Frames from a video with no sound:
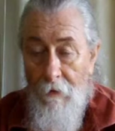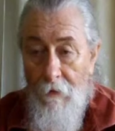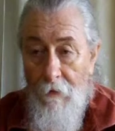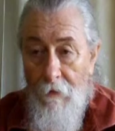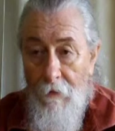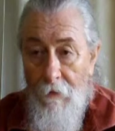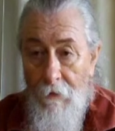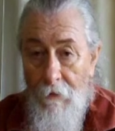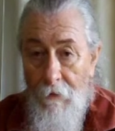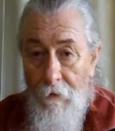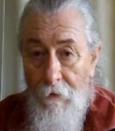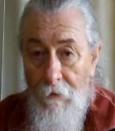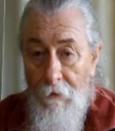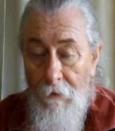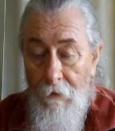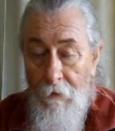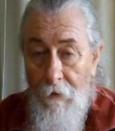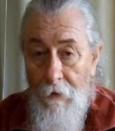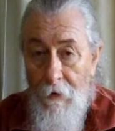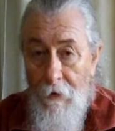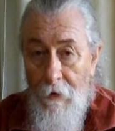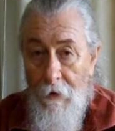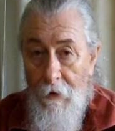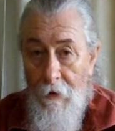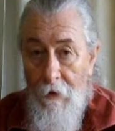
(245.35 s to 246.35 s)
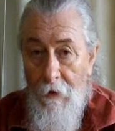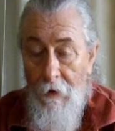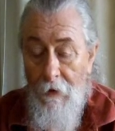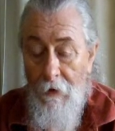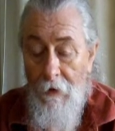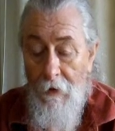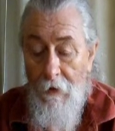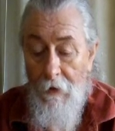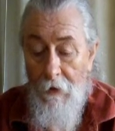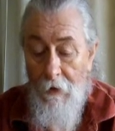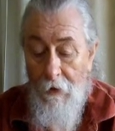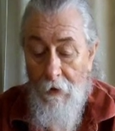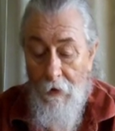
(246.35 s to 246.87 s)

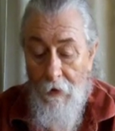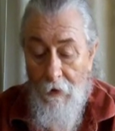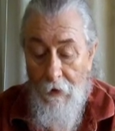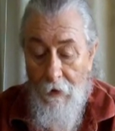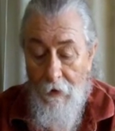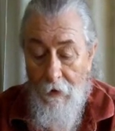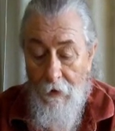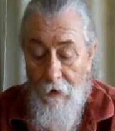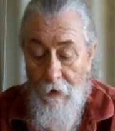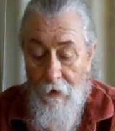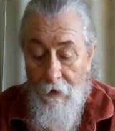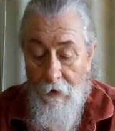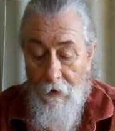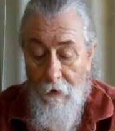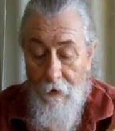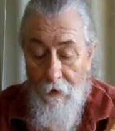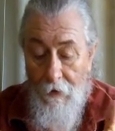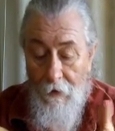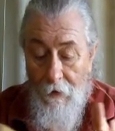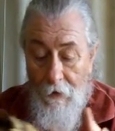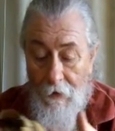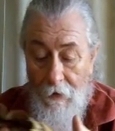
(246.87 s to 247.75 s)
Nobody speaks.